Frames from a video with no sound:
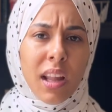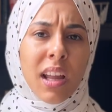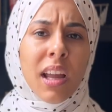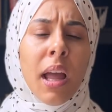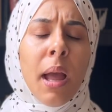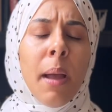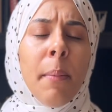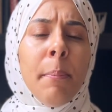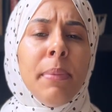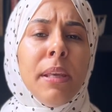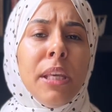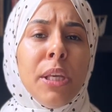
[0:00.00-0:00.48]

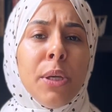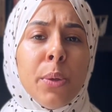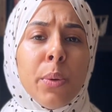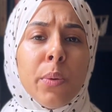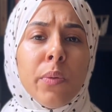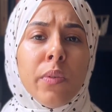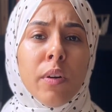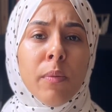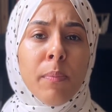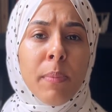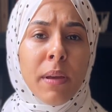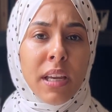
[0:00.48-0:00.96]
a
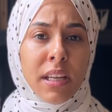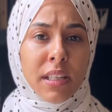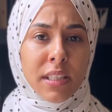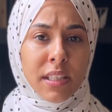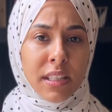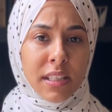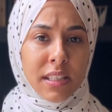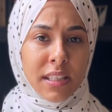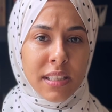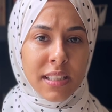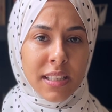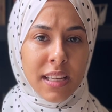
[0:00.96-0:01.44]
beautiful
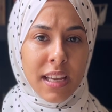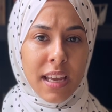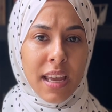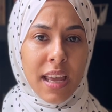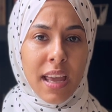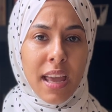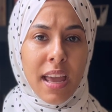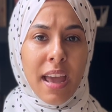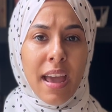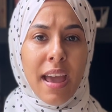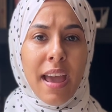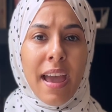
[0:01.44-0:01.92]
patience.
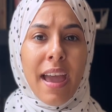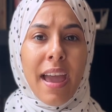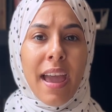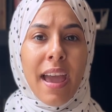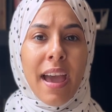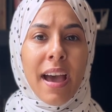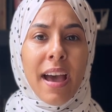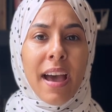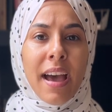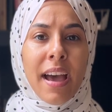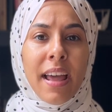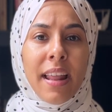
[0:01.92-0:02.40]

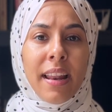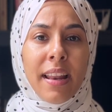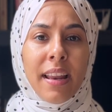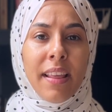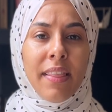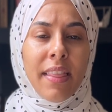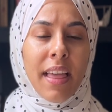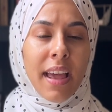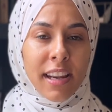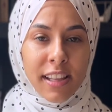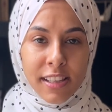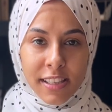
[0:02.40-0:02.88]
And
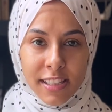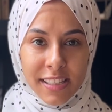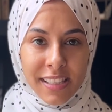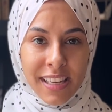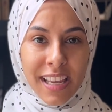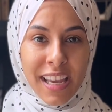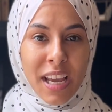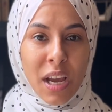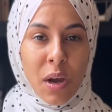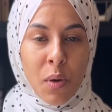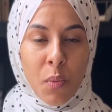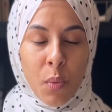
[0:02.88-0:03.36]
that doesn't
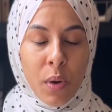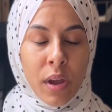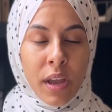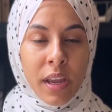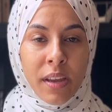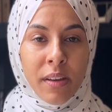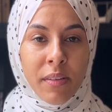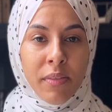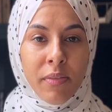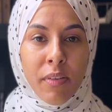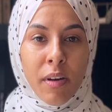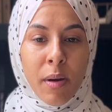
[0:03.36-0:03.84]
take
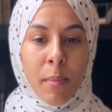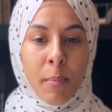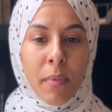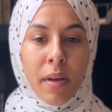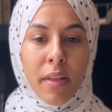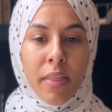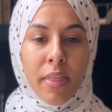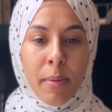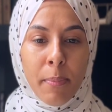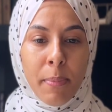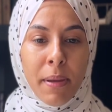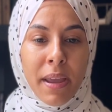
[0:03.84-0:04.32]
away from
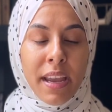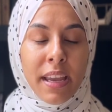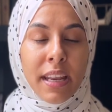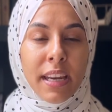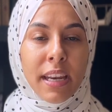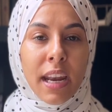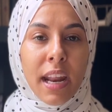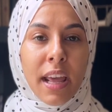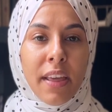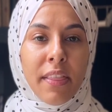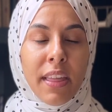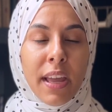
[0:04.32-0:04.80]
the pain.
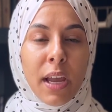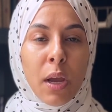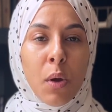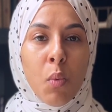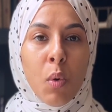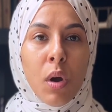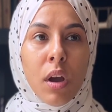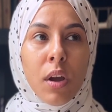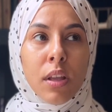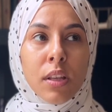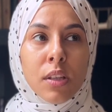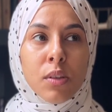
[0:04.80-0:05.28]
And I think
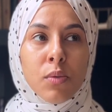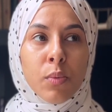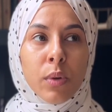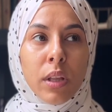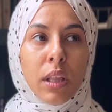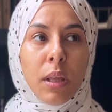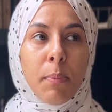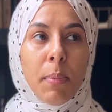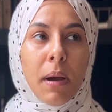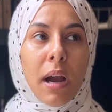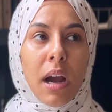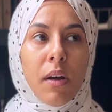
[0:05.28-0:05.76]
what is
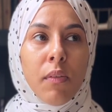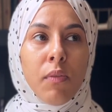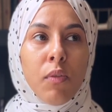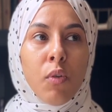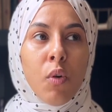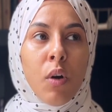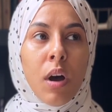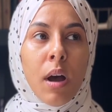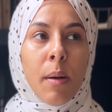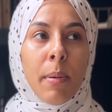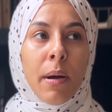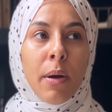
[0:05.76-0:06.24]
really
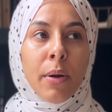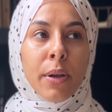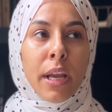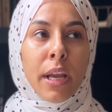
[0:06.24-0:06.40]
powerful about